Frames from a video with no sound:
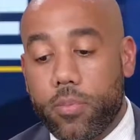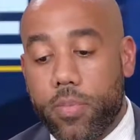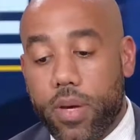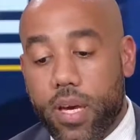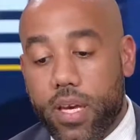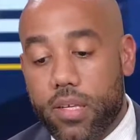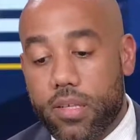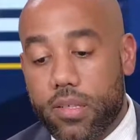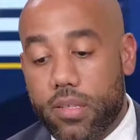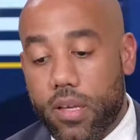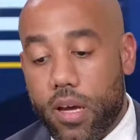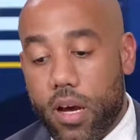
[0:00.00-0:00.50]

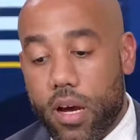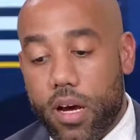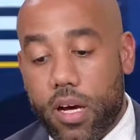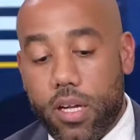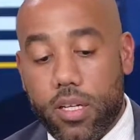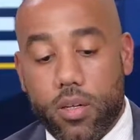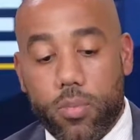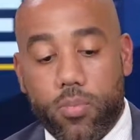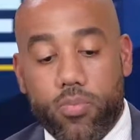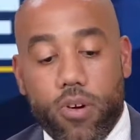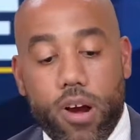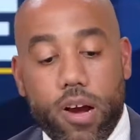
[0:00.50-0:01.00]
based
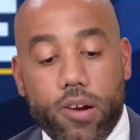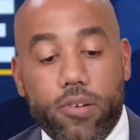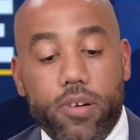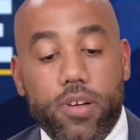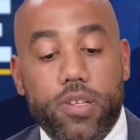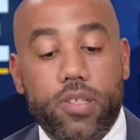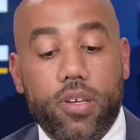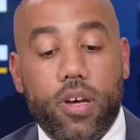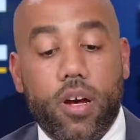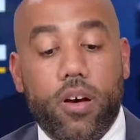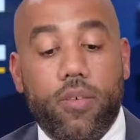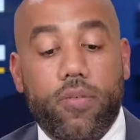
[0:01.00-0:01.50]
on the
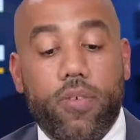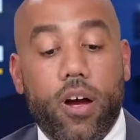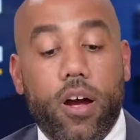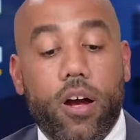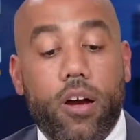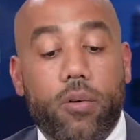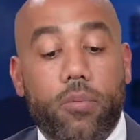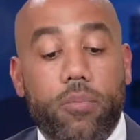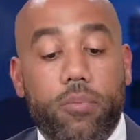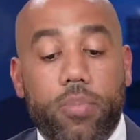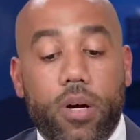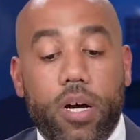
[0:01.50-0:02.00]
progress of
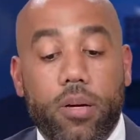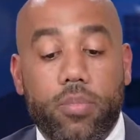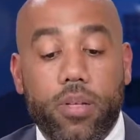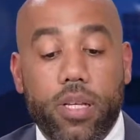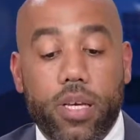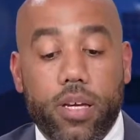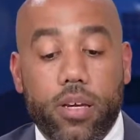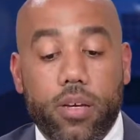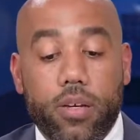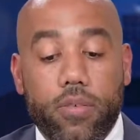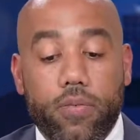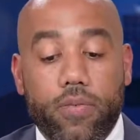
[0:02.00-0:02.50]
our
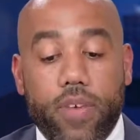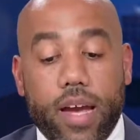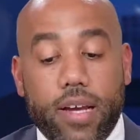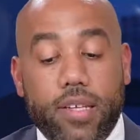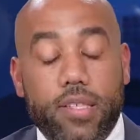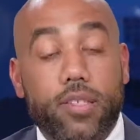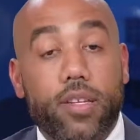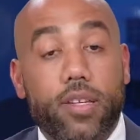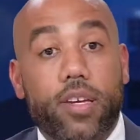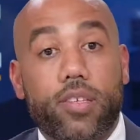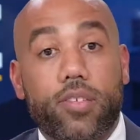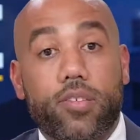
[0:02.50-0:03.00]
public
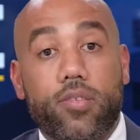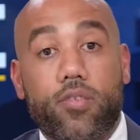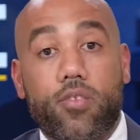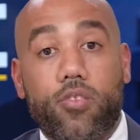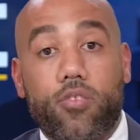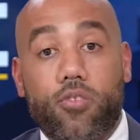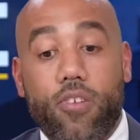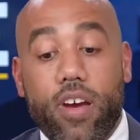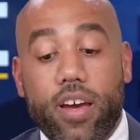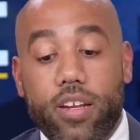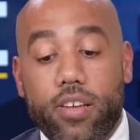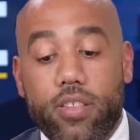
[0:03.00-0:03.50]
vaccination
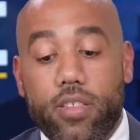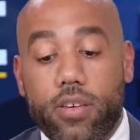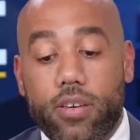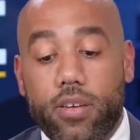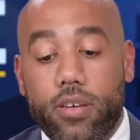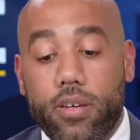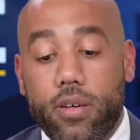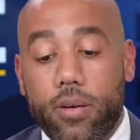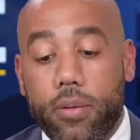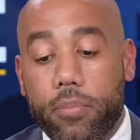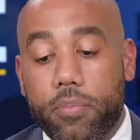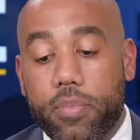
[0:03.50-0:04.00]

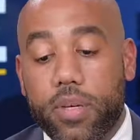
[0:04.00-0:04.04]
strategy,